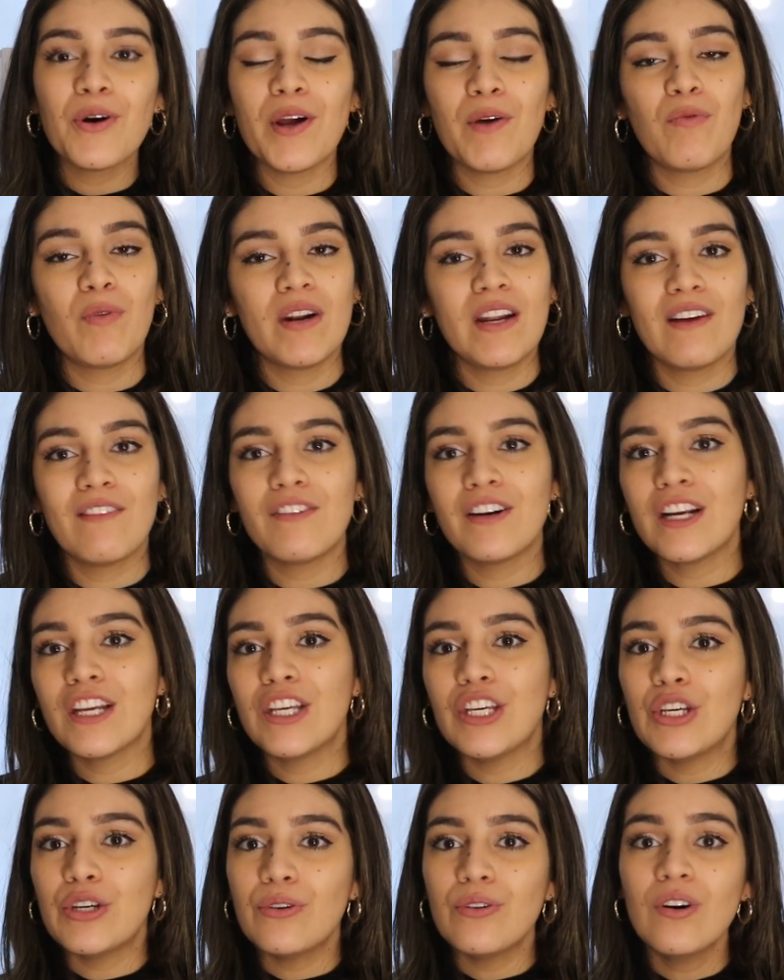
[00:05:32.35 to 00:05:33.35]
and whenever
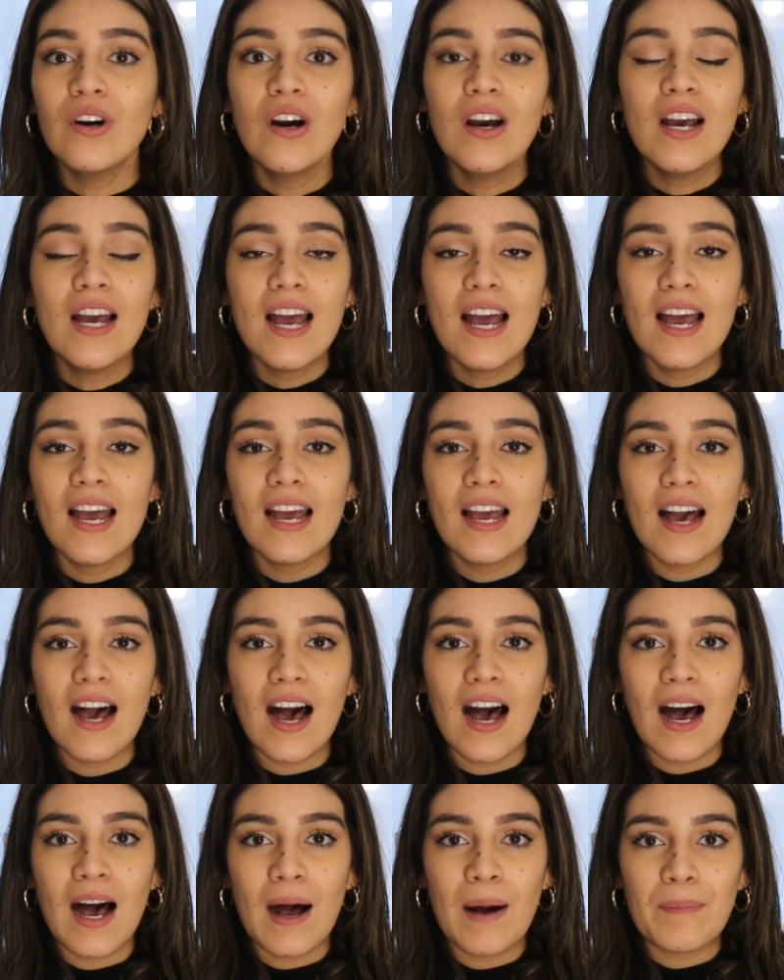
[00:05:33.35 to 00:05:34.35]
you
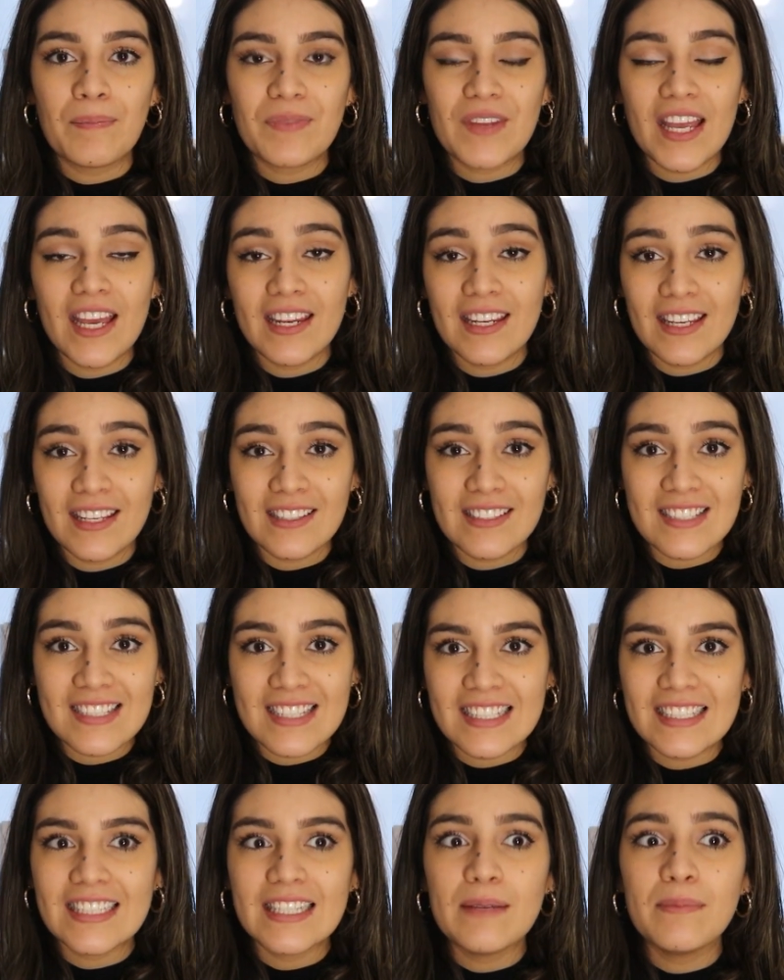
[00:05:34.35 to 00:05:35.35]
can
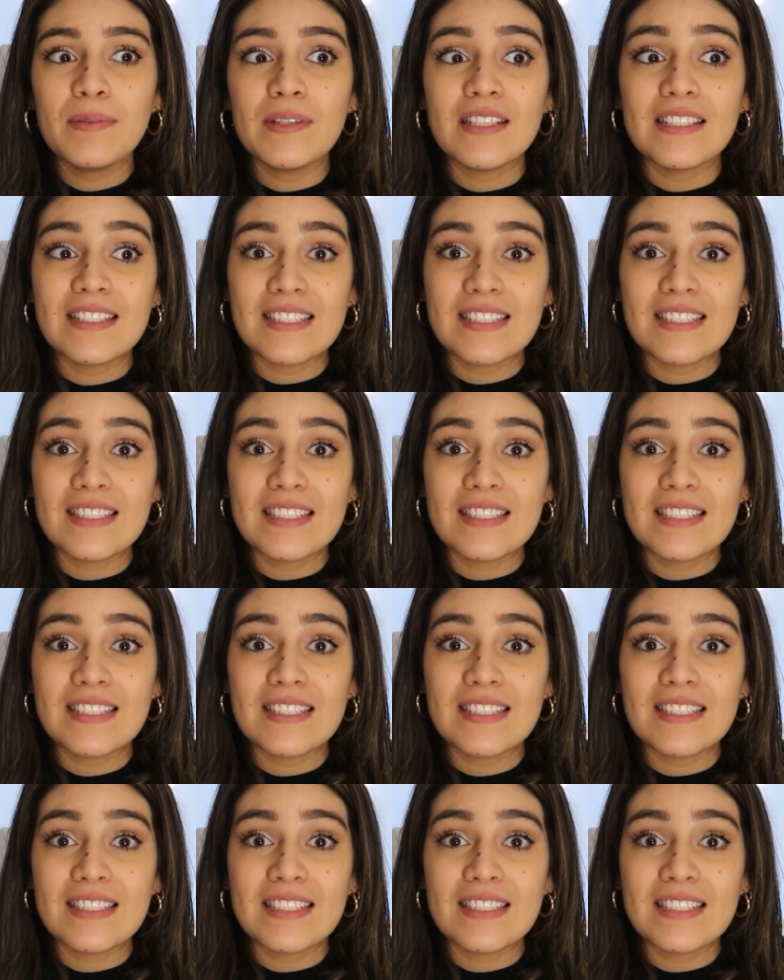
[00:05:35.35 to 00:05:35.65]
sleep,